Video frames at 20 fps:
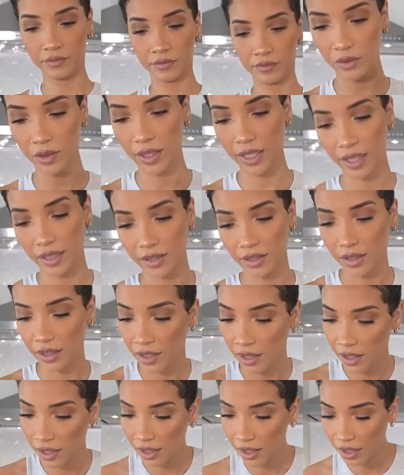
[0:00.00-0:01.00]
We'll add
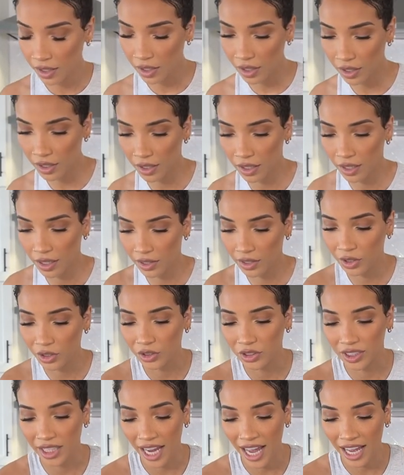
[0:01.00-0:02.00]
a
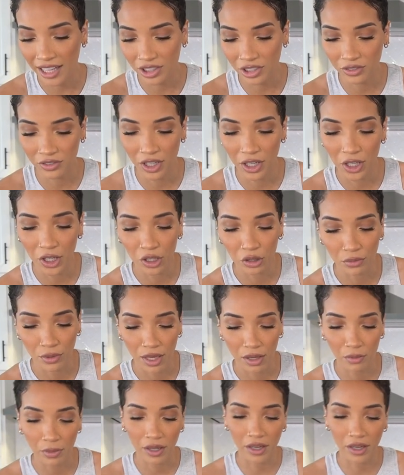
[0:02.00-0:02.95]
little dash of our homemade